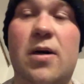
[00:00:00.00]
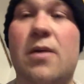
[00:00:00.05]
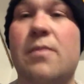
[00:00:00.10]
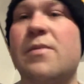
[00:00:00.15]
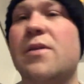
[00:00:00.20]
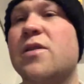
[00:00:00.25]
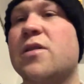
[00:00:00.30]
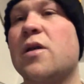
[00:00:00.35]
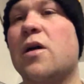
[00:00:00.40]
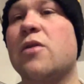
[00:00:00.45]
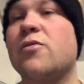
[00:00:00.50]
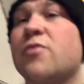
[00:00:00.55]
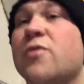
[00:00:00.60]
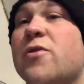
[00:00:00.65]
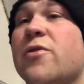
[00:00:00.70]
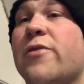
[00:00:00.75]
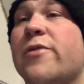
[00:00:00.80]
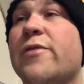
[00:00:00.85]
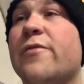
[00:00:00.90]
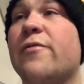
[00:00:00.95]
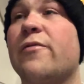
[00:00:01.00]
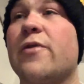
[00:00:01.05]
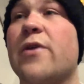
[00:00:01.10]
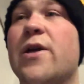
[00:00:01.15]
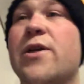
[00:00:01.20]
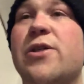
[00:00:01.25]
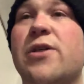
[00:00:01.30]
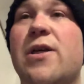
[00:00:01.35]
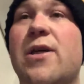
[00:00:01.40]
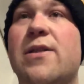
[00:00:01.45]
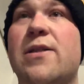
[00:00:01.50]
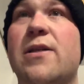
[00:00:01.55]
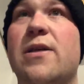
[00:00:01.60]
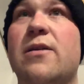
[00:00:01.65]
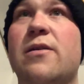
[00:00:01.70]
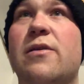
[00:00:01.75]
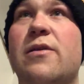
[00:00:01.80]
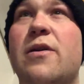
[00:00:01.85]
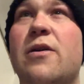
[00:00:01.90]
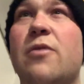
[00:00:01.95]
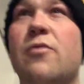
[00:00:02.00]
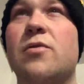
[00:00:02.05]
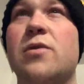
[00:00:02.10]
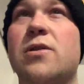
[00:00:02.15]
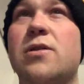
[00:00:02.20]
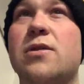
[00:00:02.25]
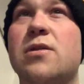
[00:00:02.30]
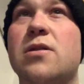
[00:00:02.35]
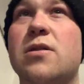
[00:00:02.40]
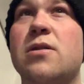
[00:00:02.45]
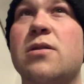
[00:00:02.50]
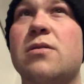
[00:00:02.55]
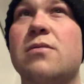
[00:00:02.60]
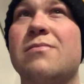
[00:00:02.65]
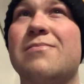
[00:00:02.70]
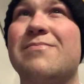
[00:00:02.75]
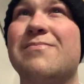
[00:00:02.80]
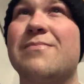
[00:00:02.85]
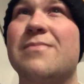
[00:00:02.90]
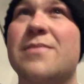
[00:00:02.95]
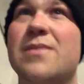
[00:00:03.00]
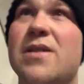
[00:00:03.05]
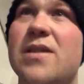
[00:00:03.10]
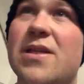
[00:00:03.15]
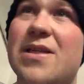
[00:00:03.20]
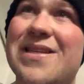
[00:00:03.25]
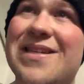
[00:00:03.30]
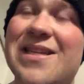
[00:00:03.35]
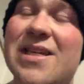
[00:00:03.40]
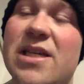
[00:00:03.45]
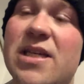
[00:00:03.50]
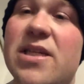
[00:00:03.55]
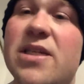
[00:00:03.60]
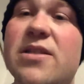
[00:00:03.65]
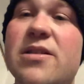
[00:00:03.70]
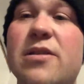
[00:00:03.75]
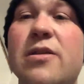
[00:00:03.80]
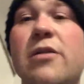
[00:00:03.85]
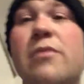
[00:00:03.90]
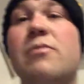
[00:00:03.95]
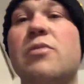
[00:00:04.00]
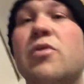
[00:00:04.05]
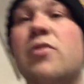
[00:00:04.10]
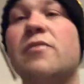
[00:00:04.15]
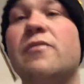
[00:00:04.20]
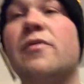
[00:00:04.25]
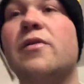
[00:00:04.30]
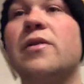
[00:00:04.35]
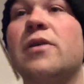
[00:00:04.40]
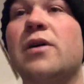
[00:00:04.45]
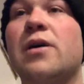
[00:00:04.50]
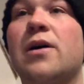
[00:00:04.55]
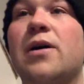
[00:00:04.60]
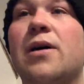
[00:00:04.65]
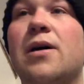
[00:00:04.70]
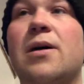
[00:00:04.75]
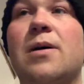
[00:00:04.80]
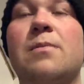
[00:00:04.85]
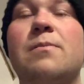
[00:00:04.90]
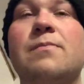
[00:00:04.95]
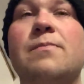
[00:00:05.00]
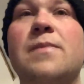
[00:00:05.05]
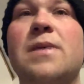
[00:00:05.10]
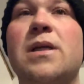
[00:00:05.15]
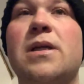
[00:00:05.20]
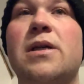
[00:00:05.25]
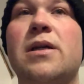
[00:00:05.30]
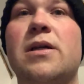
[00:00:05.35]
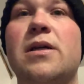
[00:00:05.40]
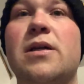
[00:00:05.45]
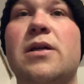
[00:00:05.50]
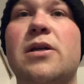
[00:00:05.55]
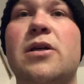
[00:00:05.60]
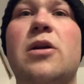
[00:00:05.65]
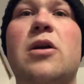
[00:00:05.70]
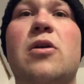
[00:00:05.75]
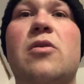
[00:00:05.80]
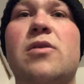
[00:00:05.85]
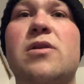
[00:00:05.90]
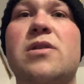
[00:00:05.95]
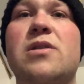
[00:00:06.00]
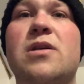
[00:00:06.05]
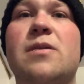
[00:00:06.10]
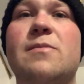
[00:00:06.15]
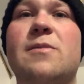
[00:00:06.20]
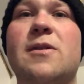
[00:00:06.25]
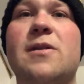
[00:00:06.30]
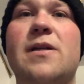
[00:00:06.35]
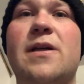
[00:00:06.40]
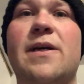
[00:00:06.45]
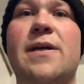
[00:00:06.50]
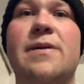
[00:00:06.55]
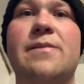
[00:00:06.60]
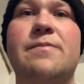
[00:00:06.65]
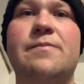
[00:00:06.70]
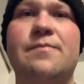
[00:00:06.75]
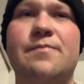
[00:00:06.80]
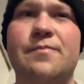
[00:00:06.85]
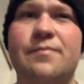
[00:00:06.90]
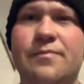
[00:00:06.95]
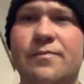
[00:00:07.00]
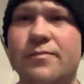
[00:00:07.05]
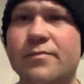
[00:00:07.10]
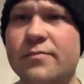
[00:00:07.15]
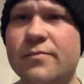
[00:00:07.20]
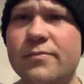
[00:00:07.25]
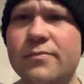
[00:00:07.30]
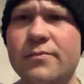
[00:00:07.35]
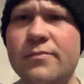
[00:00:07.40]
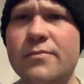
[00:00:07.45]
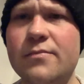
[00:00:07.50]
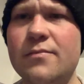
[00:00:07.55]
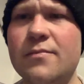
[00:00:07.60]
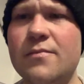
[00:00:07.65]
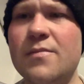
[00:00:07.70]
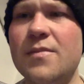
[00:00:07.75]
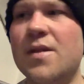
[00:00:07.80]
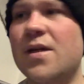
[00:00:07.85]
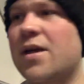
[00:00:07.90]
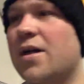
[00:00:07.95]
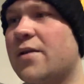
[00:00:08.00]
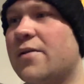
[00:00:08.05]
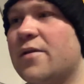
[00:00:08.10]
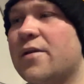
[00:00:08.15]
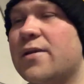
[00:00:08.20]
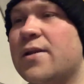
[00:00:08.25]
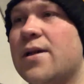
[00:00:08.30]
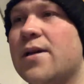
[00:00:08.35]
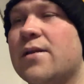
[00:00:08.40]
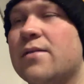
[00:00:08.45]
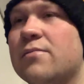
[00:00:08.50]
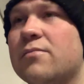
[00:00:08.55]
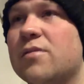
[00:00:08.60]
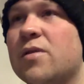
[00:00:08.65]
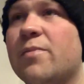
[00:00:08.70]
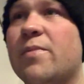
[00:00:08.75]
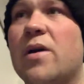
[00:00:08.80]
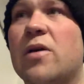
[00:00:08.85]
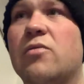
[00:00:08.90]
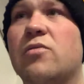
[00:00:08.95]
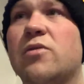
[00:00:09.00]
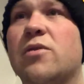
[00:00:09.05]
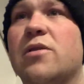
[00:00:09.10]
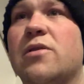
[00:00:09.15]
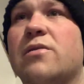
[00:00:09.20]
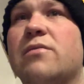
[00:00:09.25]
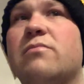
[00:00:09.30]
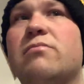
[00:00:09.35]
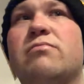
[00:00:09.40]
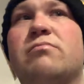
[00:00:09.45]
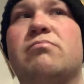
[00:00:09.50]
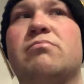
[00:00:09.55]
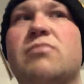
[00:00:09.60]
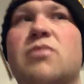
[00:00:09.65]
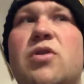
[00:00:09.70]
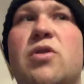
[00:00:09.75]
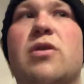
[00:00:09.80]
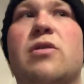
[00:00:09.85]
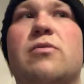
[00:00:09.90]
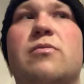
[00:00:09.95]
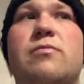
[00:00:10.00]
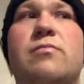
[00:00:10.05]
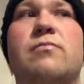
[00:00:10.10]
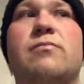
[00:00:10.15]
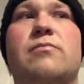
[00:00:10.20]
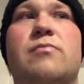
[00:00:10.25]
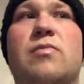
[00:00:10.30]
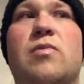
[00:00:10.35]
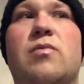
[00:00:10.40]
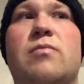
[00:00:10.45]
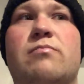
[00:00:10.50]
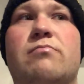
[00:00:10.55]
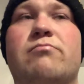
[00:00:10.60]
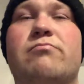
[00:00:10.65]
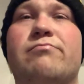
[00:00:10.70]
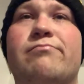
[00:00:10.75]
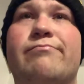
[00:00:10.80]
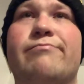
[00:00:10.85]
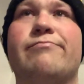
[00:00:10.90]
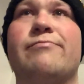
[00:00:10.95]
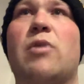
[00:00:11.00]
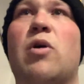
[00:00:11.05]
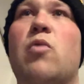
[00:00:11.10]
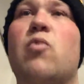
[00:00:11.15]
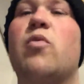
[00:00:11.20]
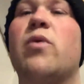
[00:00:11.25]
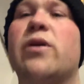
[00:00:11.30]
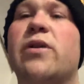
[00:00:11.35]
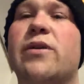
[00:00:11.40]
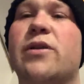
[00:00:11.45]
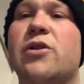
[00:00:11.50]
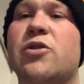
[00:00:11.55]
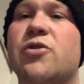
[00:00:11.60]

He's an unrestricted free agent at the end of the year, which is easy to move. You know, and it's something that I think that the Penguins could, you know, are willing to